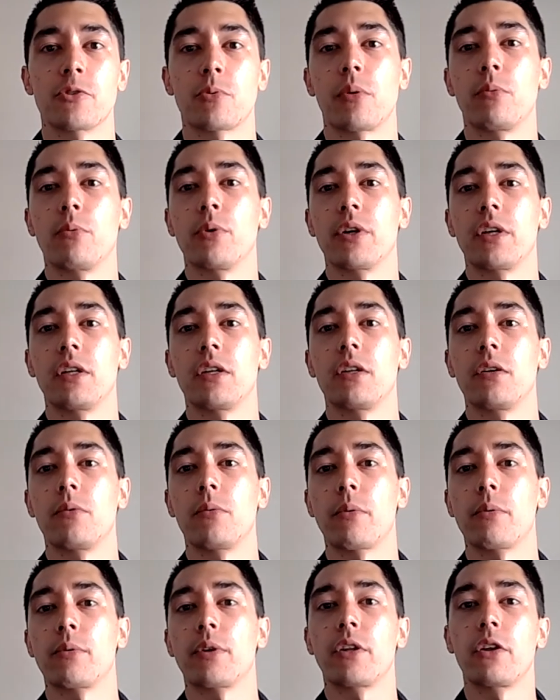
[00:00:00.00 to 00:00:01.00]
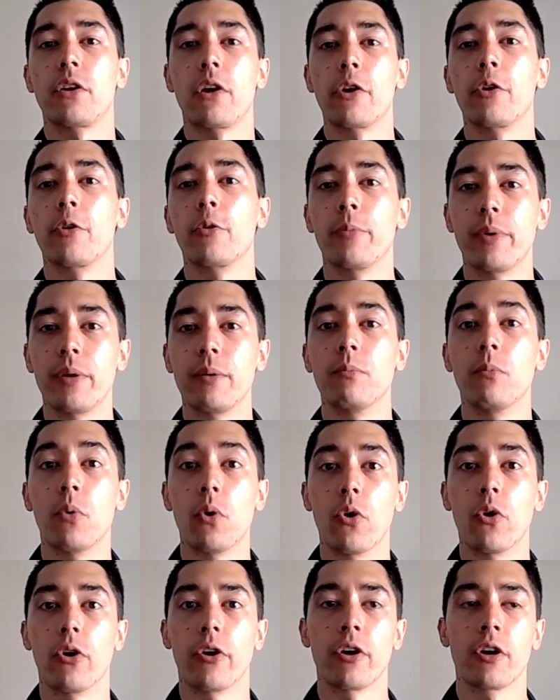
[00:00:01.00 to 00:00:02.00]
We wanted a little bit
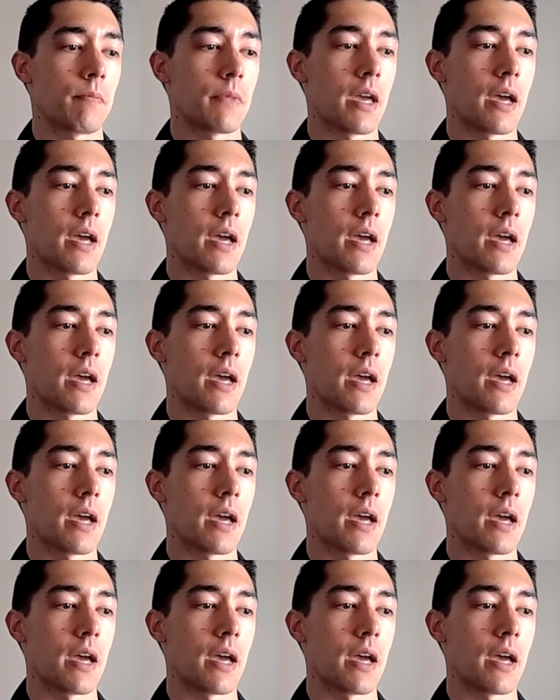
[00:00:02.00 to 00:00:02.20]
more.